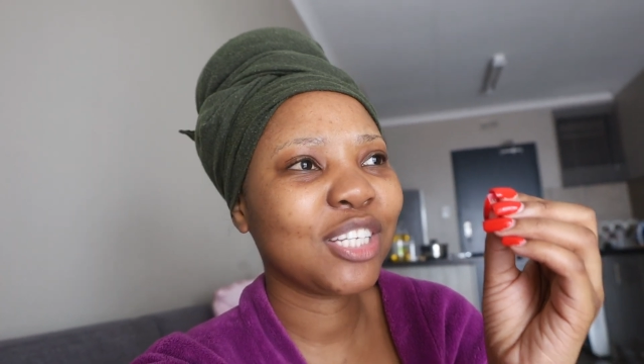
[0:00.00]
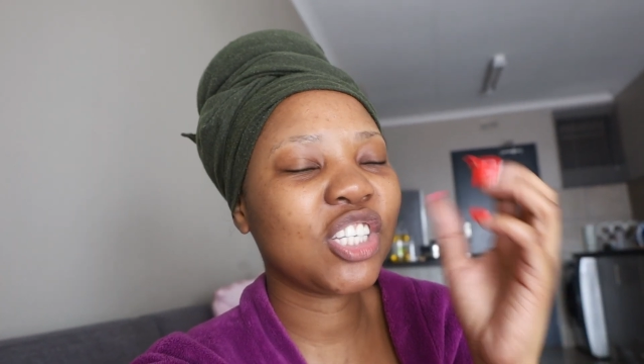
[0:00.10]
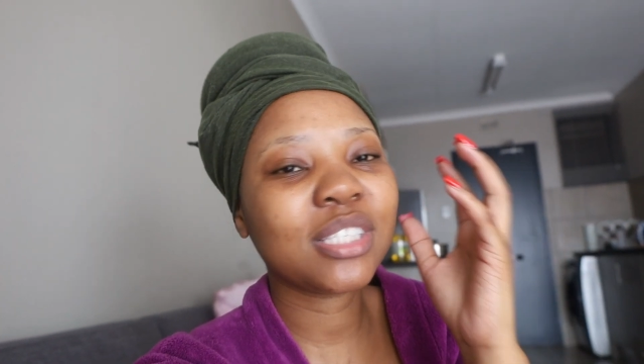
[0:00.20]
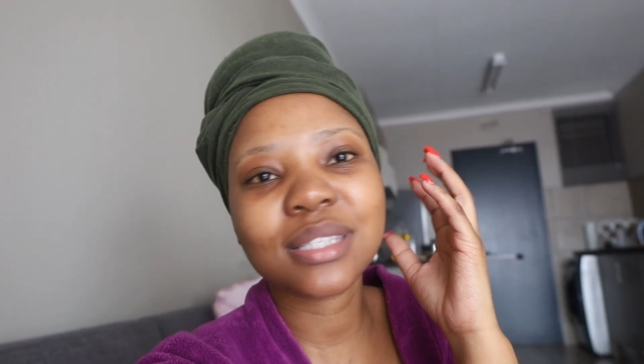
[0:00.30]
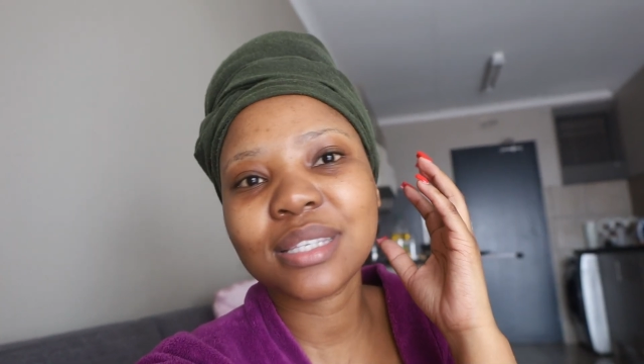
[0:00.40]

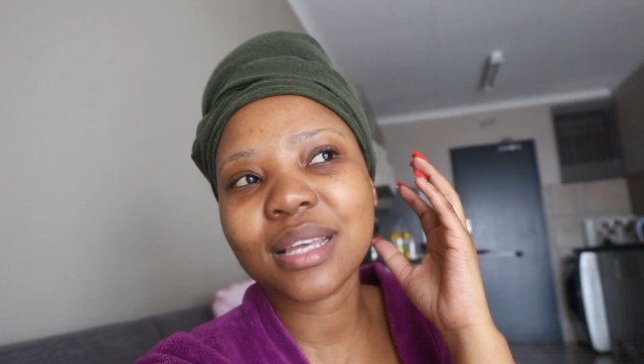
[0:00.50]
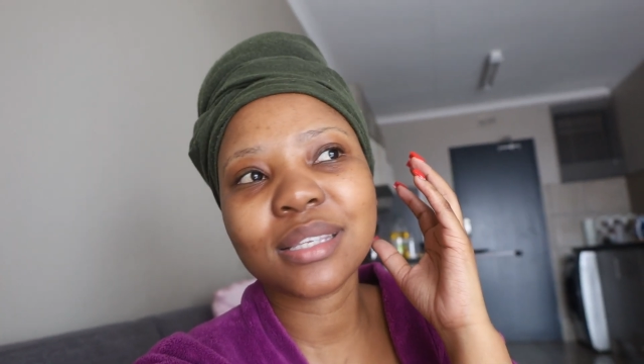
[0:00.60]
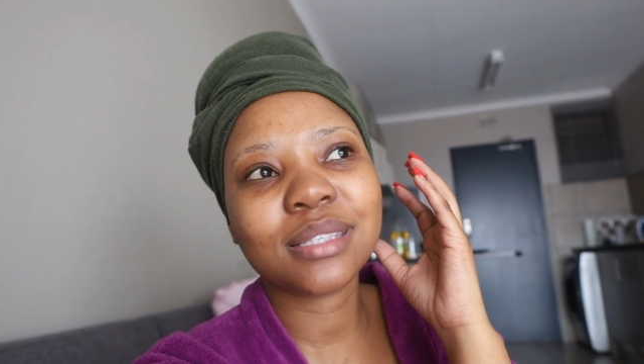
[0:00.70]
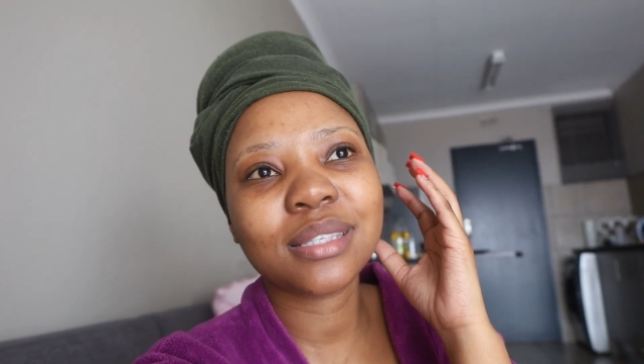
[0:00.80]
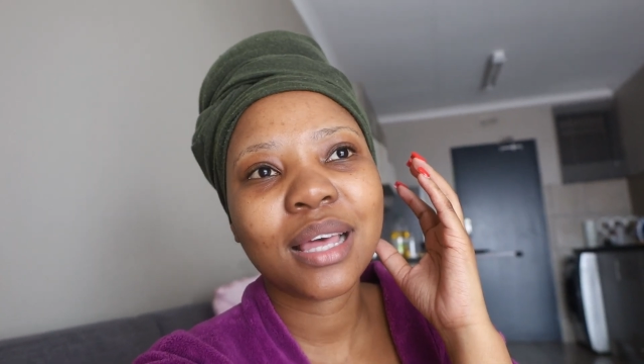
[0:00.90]
Jesus
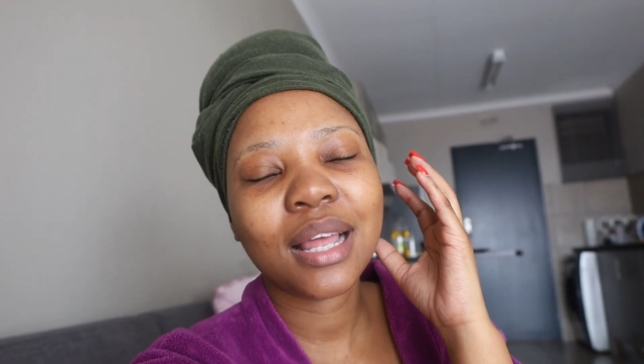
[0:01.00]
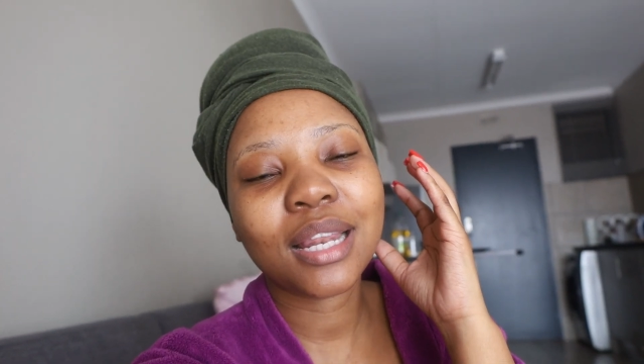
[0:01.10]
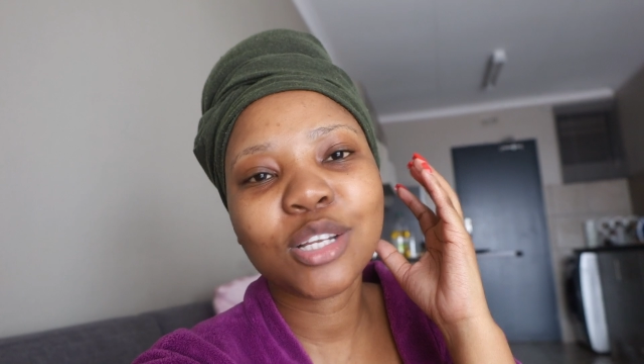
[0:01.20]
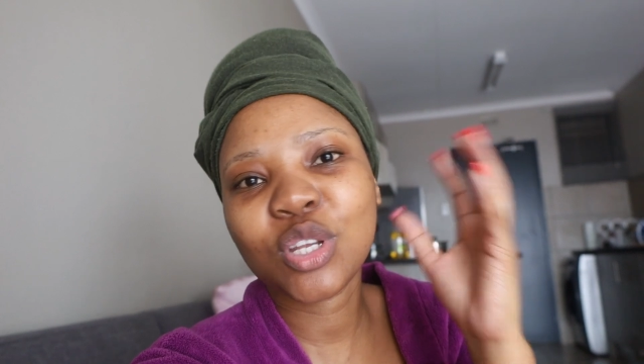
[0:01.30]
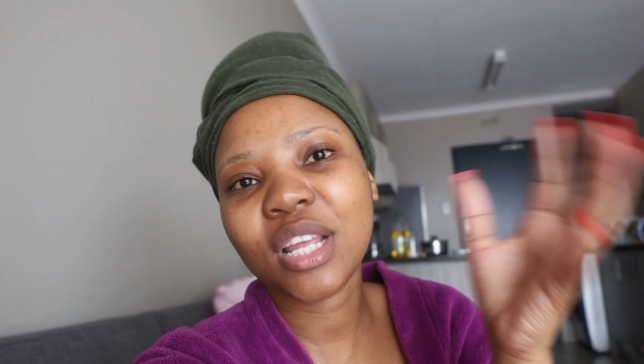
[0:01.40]
is
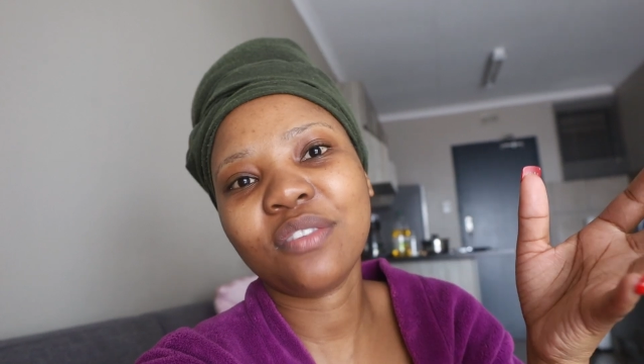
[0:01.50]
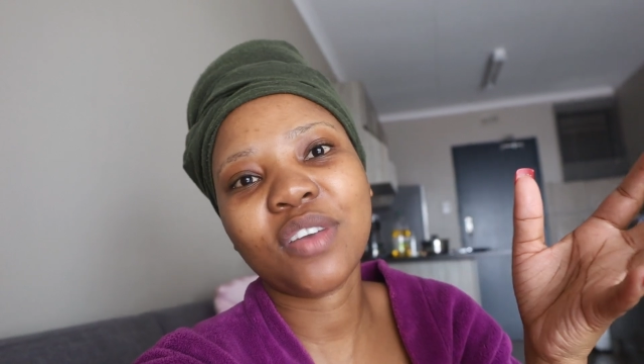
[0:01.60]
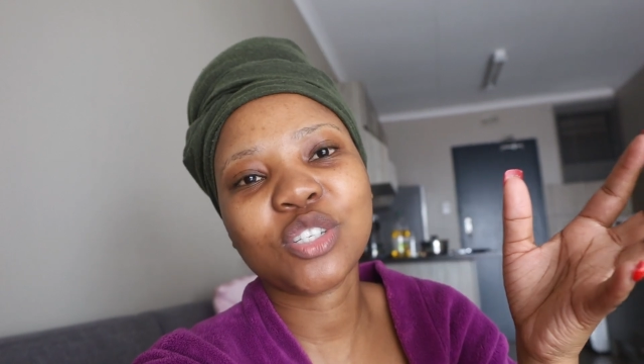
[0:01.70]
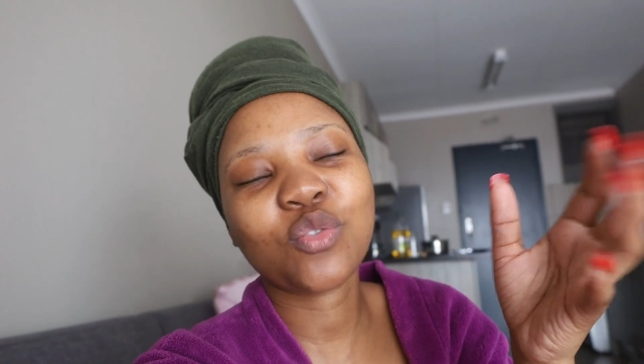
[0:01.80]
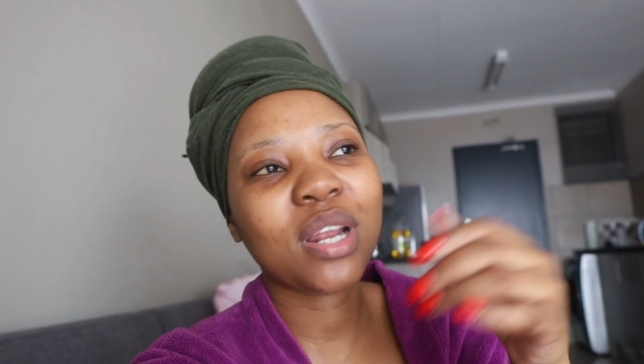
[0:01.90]
literally in
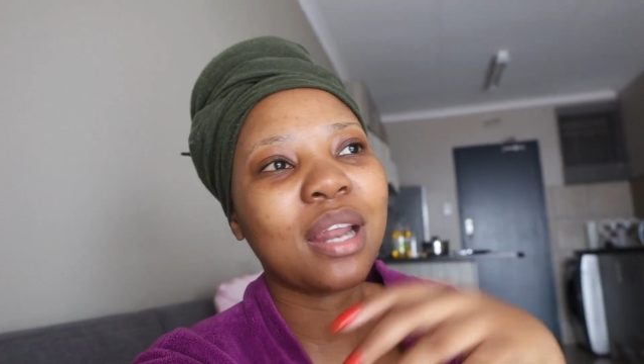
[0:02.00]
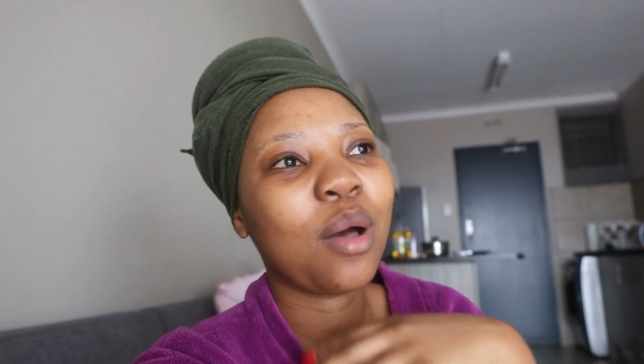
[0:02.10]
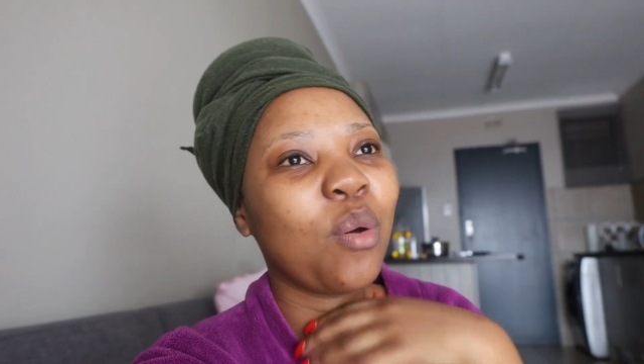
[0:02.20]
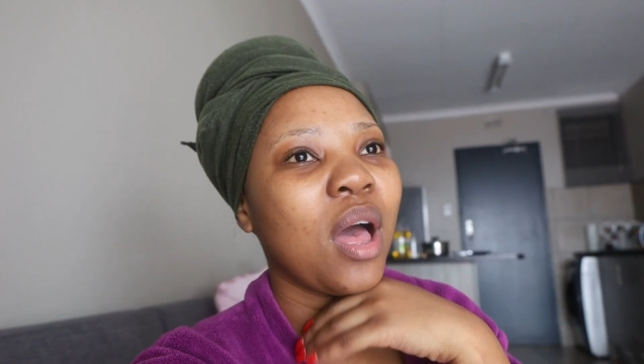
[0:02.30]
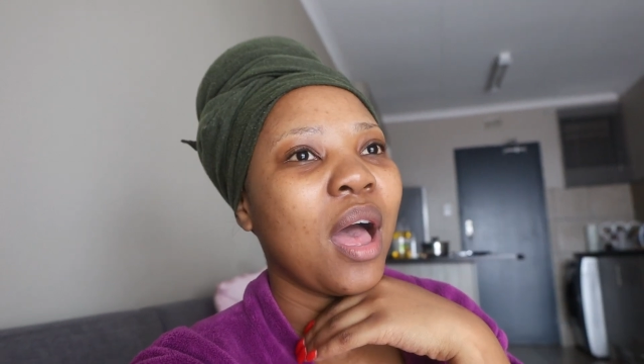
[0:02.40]
fashion right
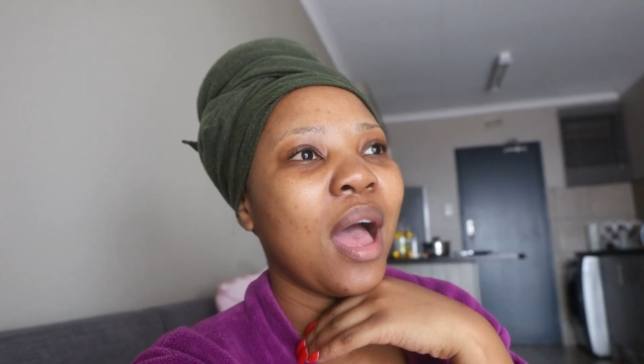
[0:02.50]
now.